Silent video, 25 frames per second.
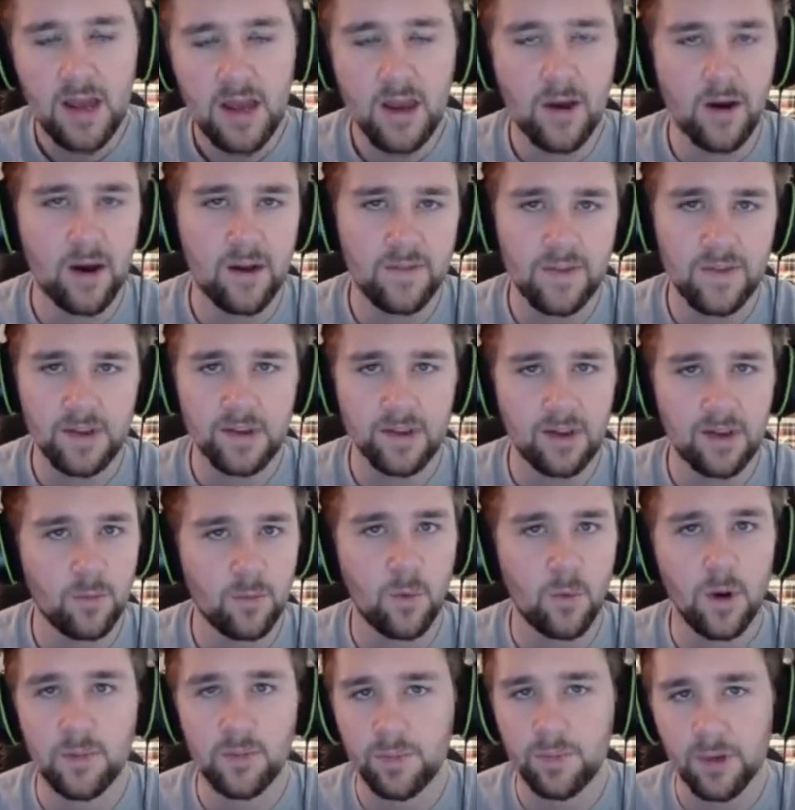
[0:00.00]
Now, obviously,
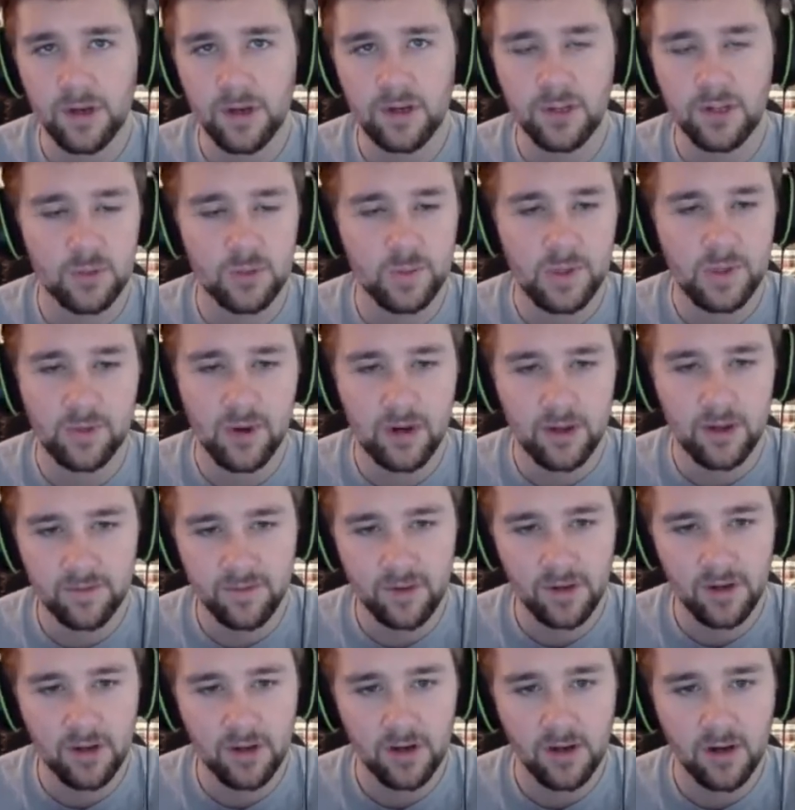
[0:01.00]
1 player should be running
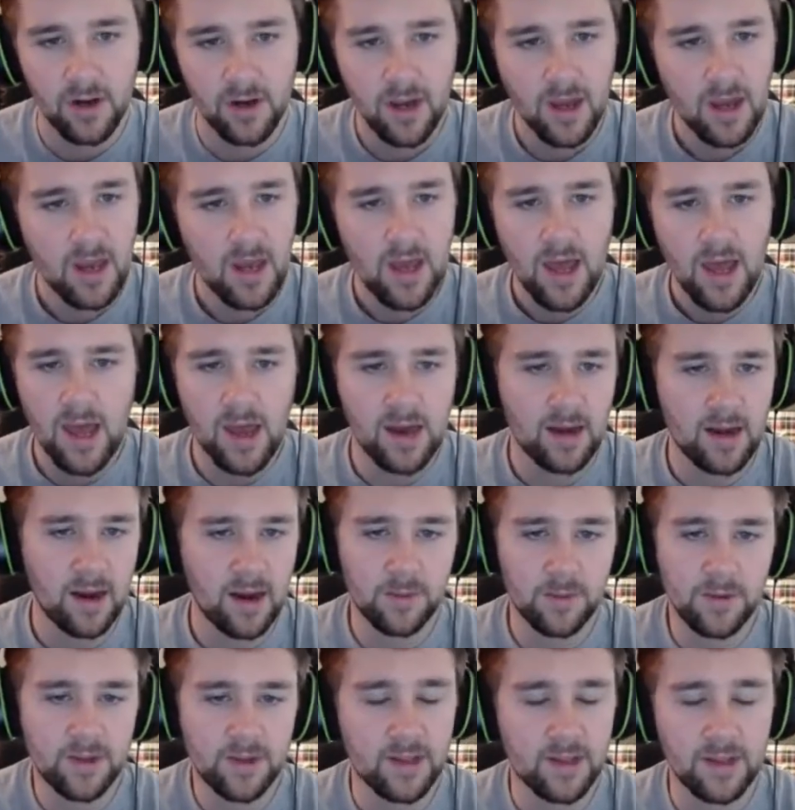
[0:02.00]
Vigor, and
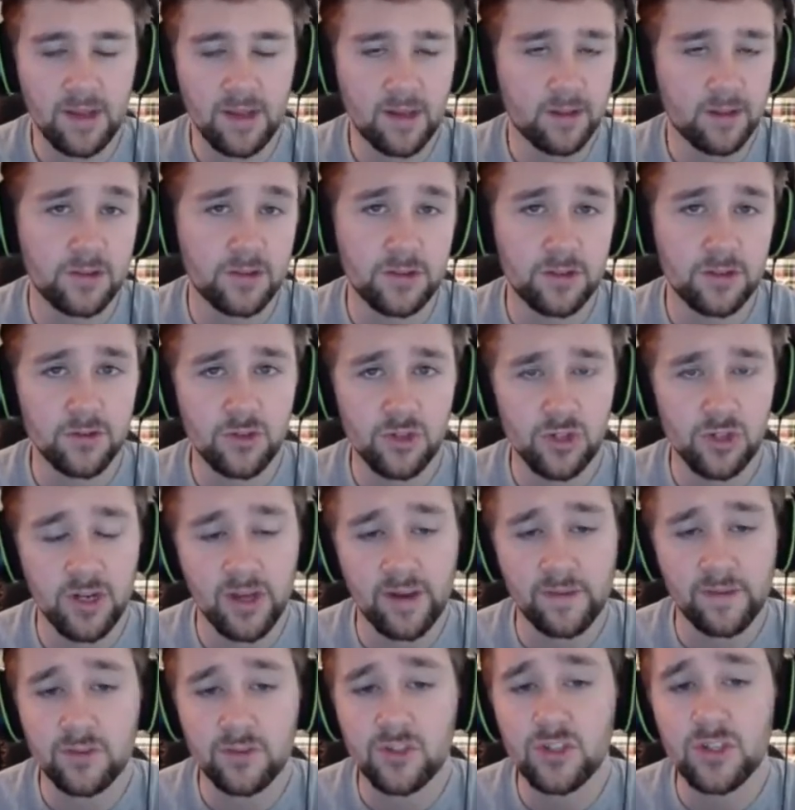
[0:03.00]
I would say the other 2 should
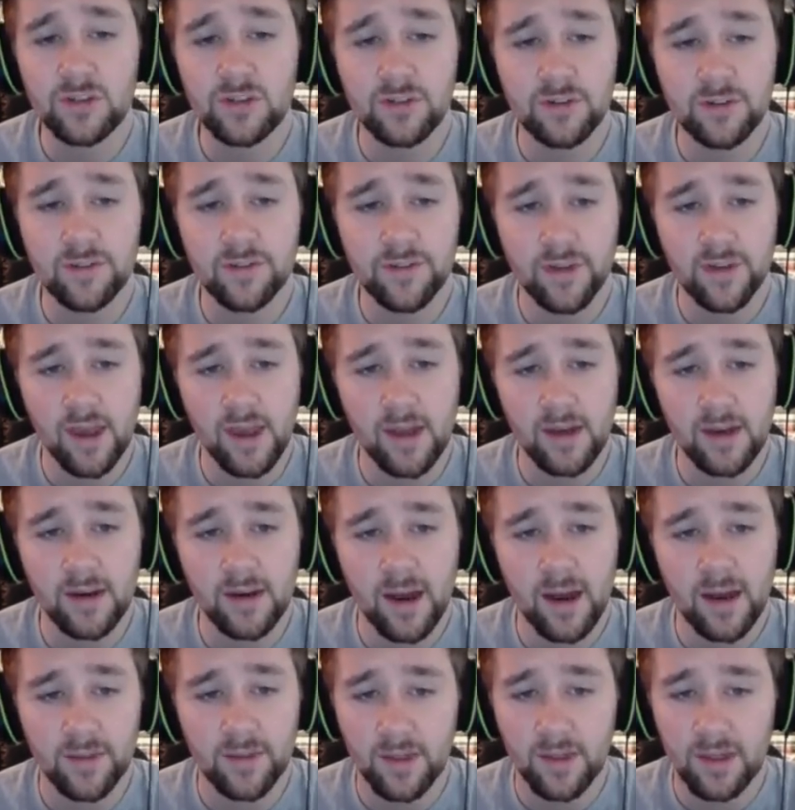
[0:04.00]
have shields. And
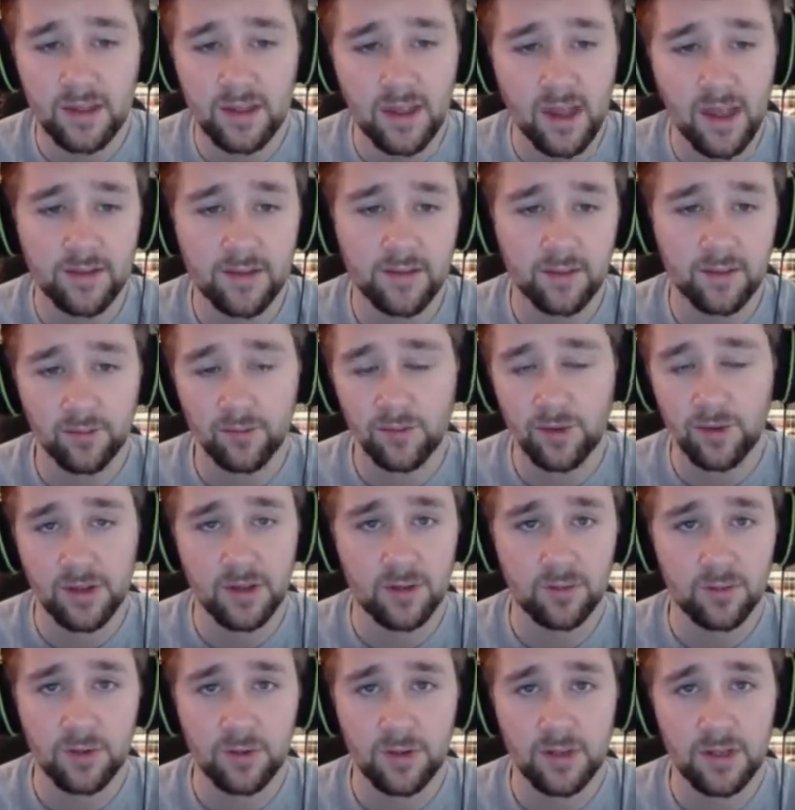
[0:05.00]
I think that's a
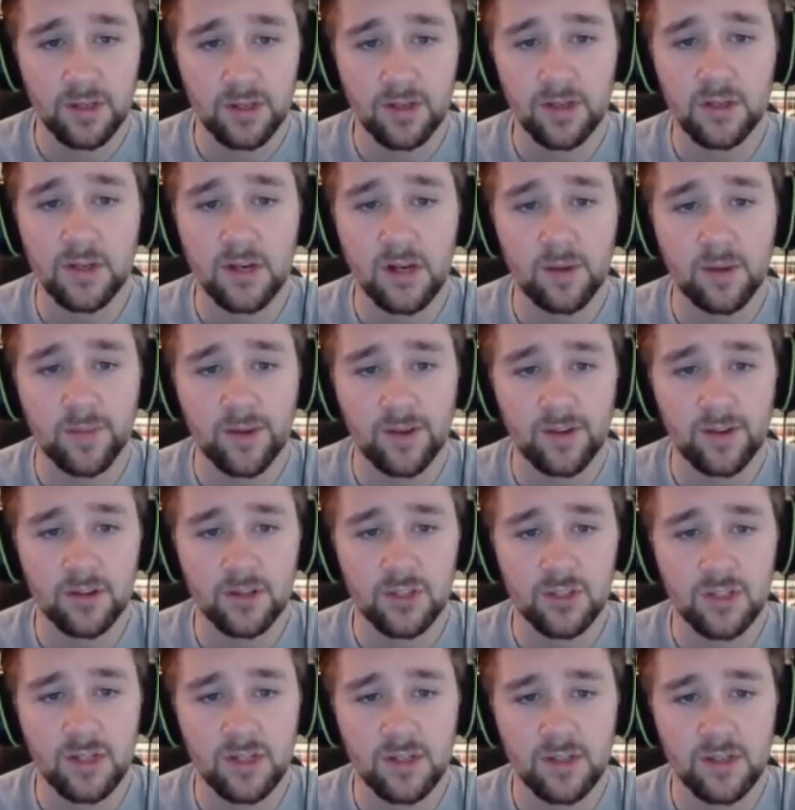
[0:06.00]
really good
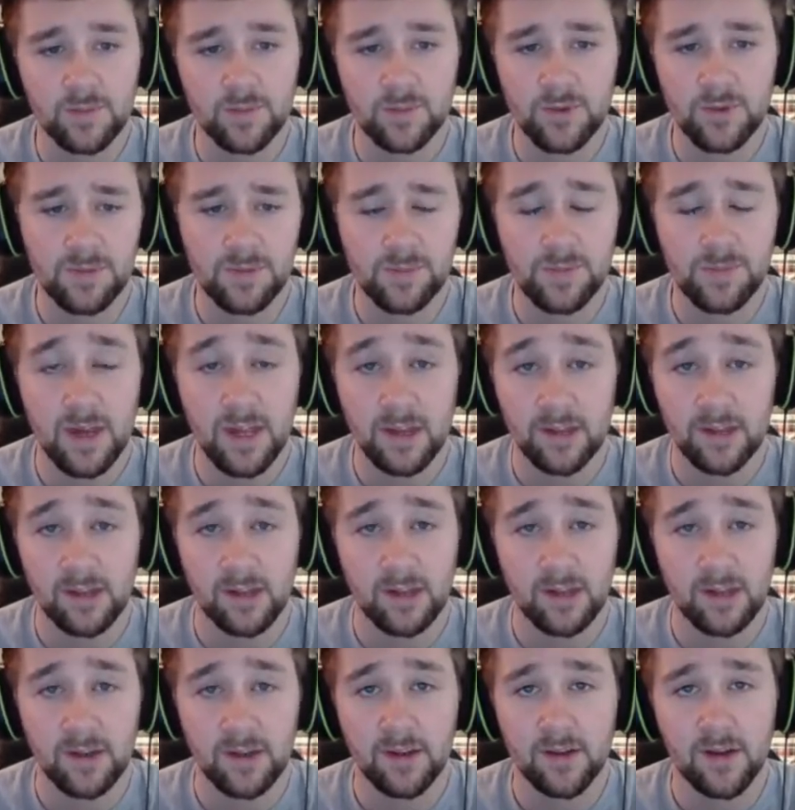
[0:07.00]
composition, and it's pretty
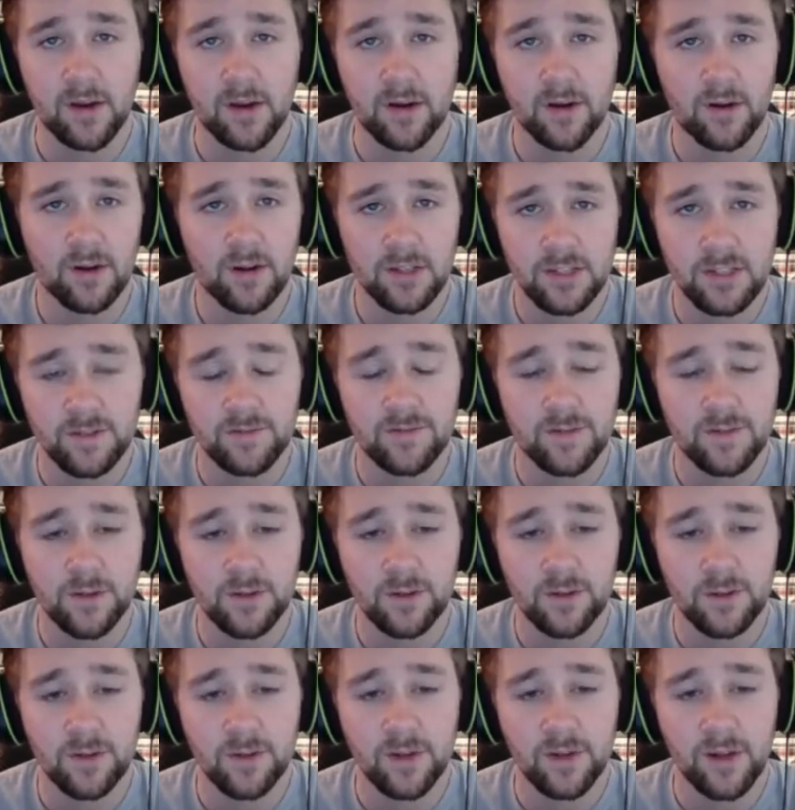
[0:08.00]
basic. It's not hard to fill
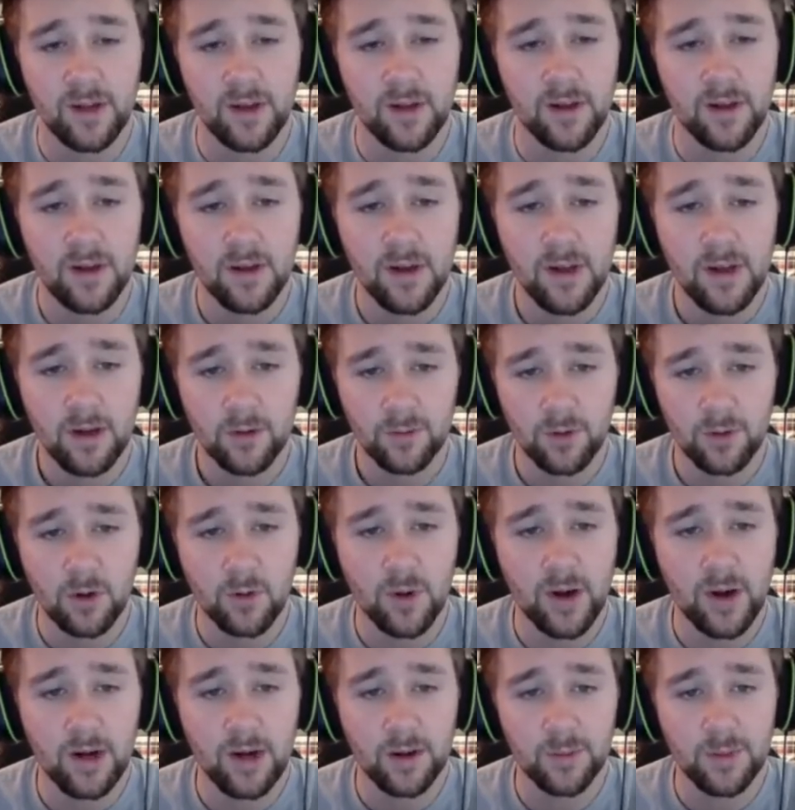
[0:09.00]
those
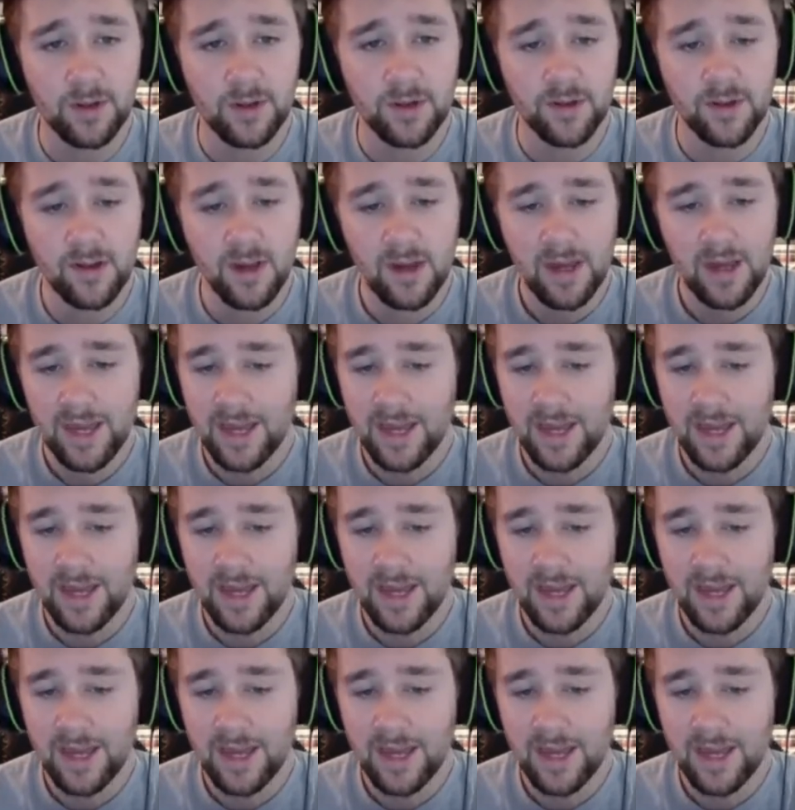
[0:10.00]
requirements.